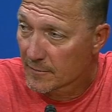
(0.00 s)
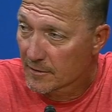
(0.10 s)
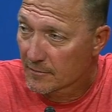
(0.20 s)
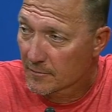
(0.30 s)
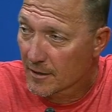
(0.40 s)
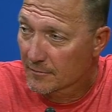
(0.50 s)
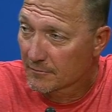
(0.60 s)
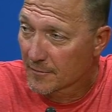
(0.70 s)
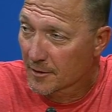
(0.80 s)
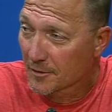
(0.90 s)
you know,
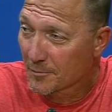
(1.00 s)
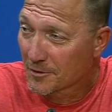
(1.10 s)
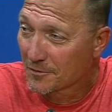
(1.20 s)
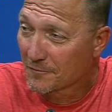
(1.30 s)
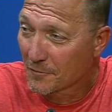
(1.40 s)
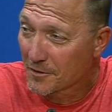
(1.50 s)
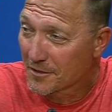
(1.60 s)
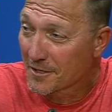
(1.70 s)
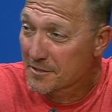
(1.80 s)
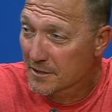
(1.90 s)
not not going to be good for
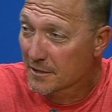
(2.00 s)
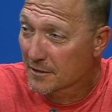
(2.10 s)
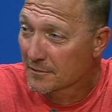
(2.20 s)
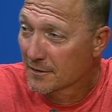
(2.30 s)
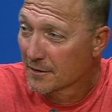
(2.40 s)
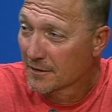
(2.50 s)
you the next inning,